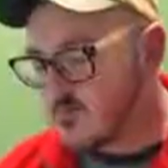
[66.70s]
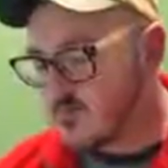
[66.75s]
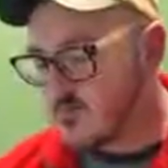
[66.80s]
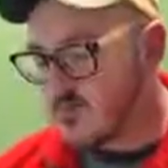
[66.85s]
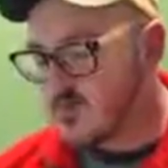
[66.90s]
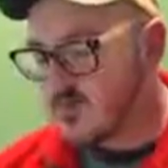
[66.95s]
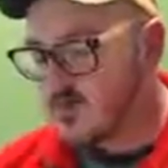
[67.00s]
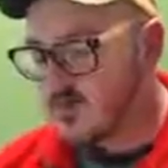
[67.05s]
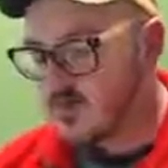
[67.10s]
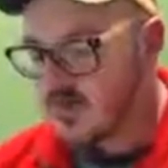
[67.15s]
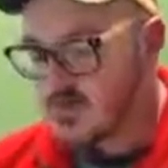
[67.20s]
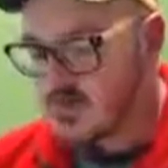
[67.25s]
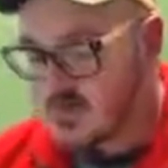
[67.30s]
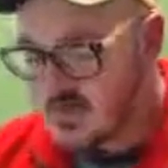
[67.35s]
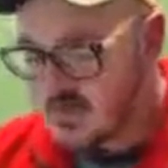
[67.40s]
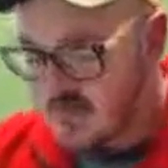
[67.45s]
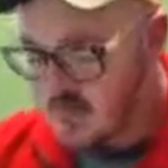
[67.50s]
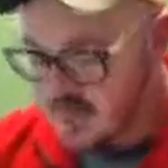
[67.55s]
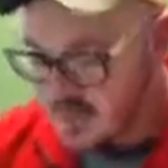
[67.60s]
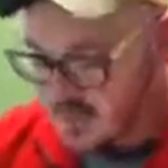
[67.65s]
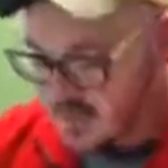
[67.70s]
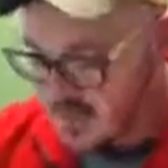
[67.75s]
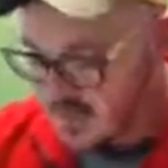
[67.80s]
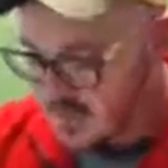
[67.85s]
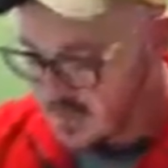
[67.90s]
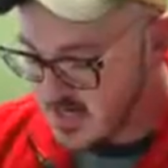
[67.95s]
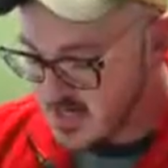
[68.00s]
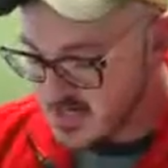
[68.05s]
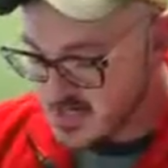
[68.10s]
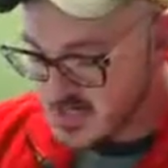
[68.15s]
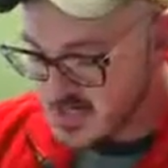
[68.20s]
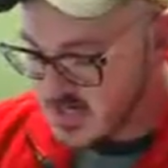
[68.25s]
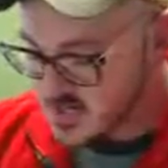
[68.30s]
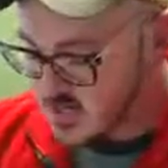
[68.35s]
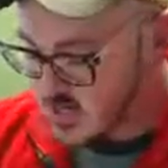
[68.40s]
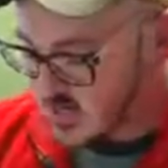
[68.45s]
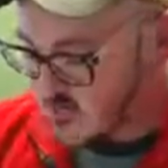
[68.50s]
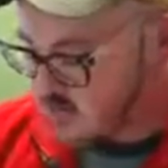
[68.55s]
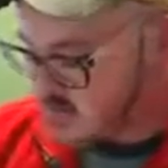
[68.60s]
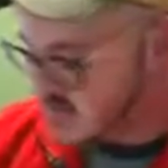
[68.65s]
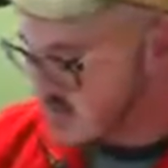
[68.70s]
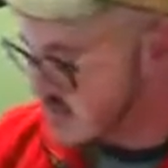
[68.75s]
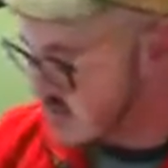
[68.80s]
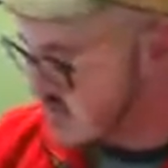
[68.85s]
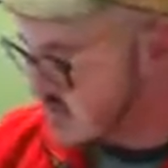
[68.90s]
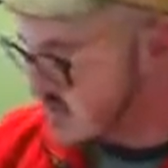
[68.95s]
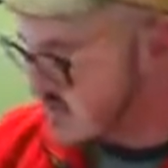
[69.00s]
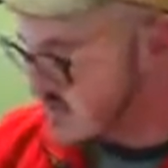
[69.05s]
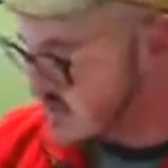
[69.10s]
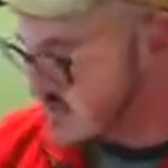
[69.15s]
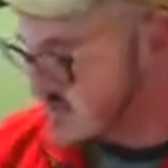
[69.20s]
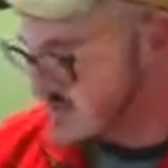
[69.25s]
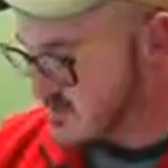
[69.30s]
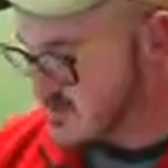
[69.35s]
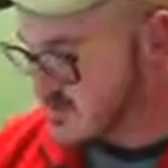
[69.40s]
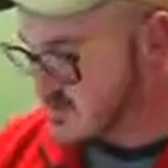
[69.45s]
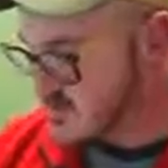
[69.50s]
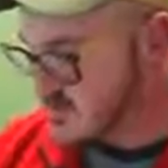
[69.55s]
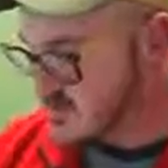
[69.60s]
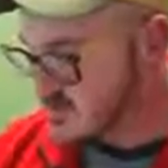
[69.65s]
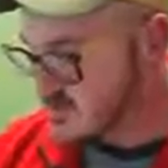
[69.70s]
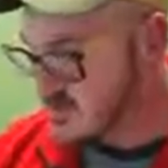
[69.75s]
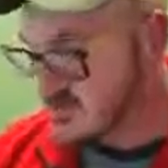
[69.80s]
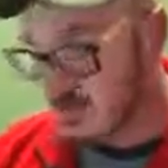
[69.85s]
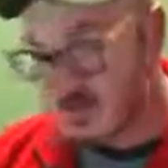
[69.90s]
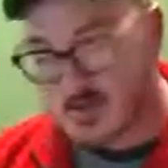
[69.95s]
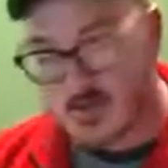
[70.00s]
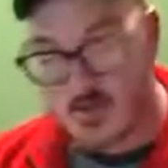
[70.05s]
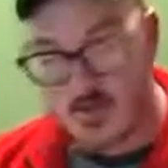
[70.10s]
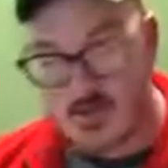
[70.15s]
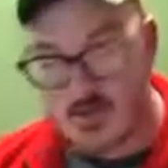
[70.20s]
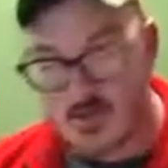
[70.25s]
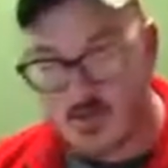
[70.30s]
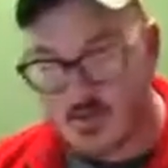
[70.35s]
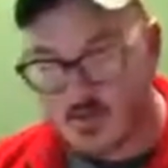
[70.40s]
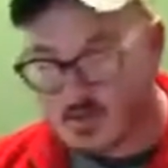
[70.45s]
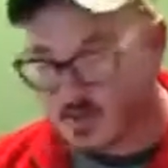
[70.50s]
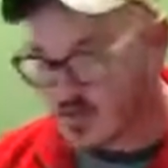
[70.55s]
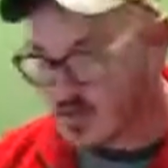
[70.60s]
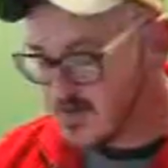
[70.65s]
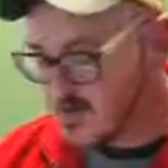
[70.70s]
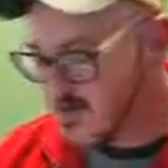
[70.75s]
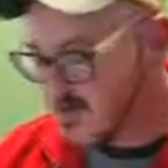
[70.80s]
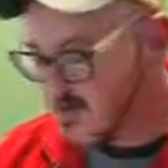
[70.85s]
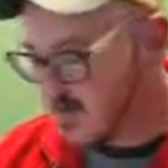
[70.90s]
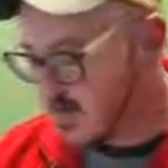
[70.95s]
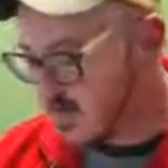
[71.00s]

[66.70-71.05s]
whether it's tying our shoes, hence the shoelaces,